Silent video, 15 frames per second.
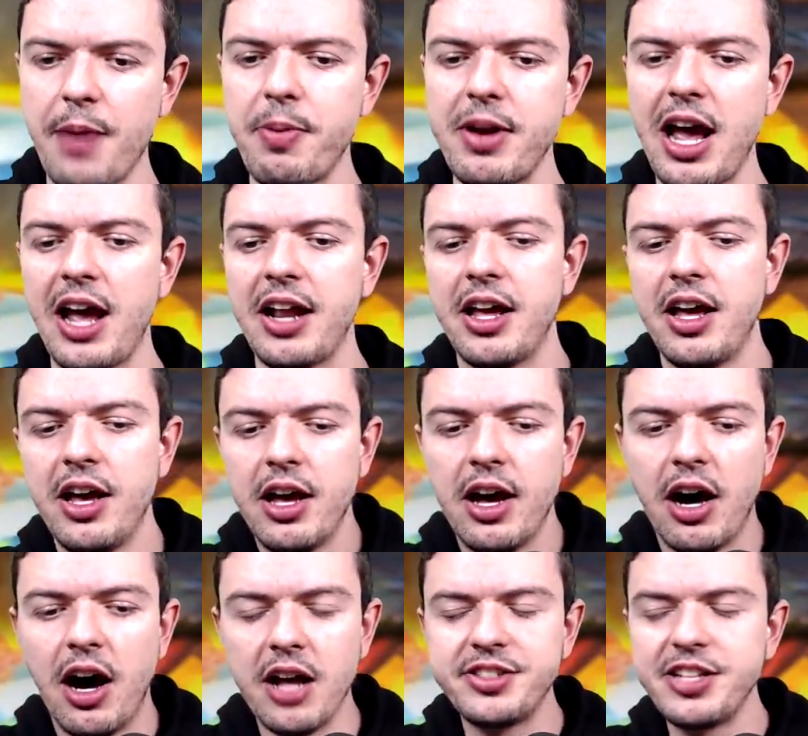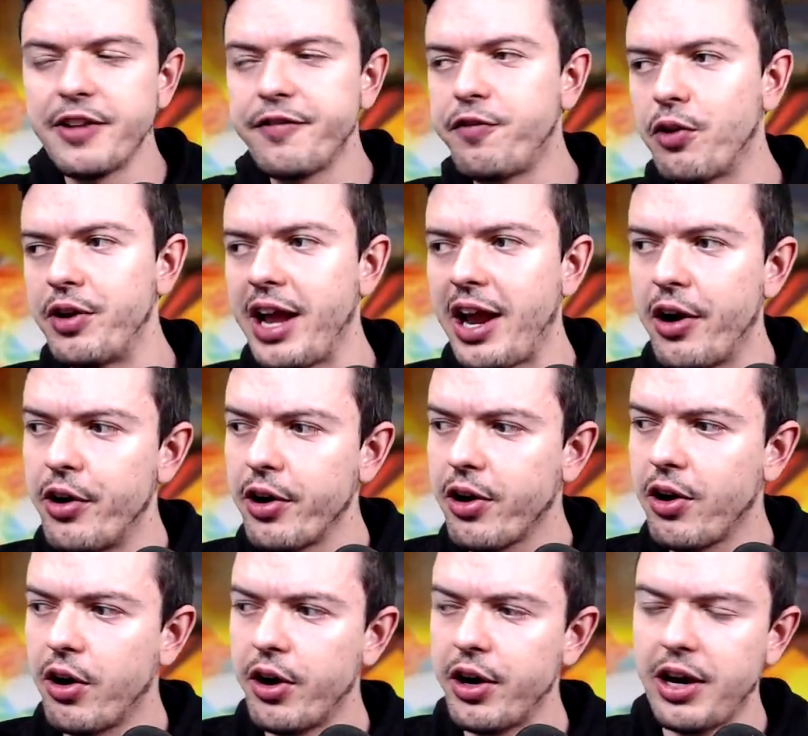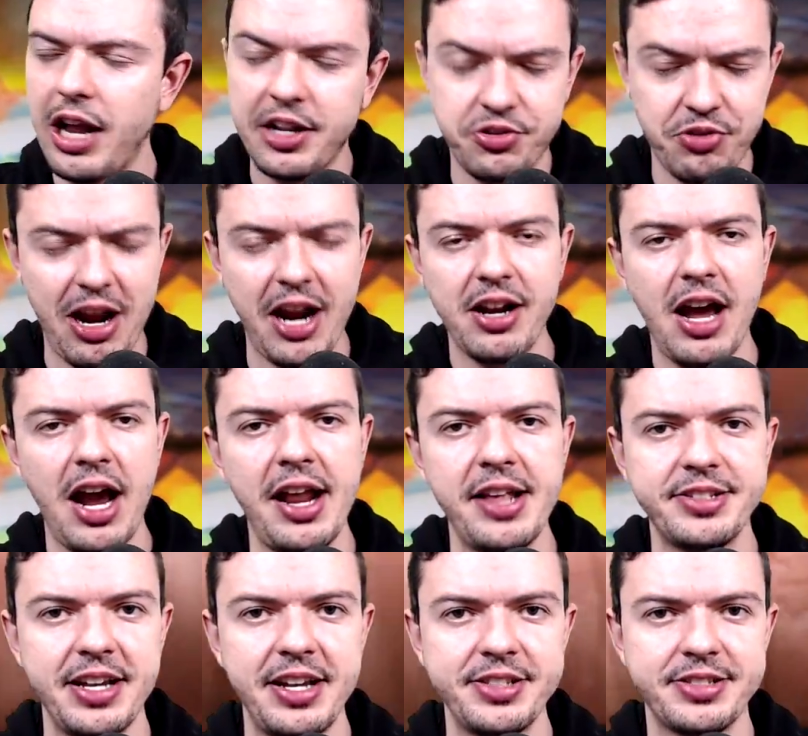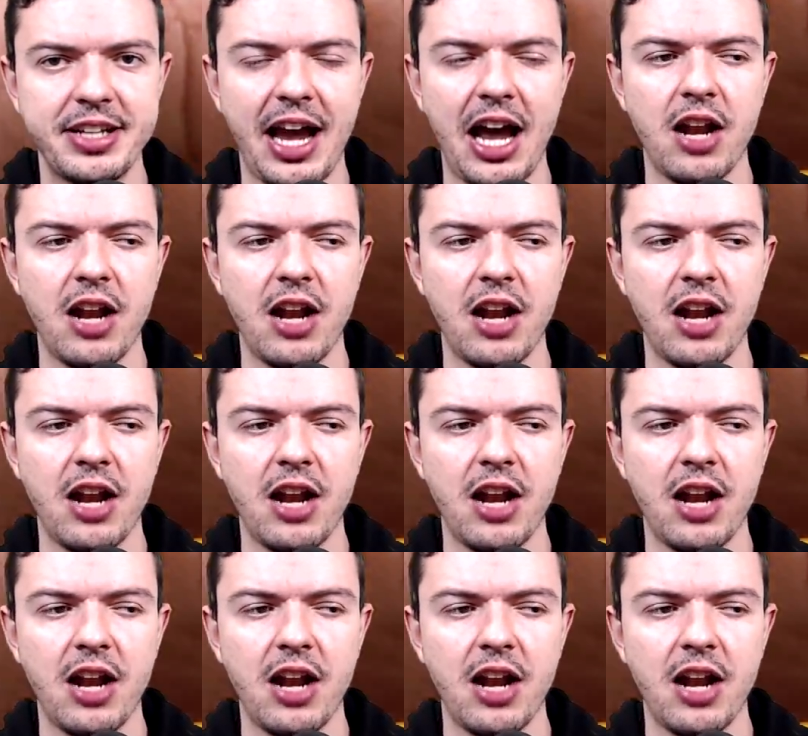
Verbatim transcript: of that, hunting for an error card like Dragonite is, is kind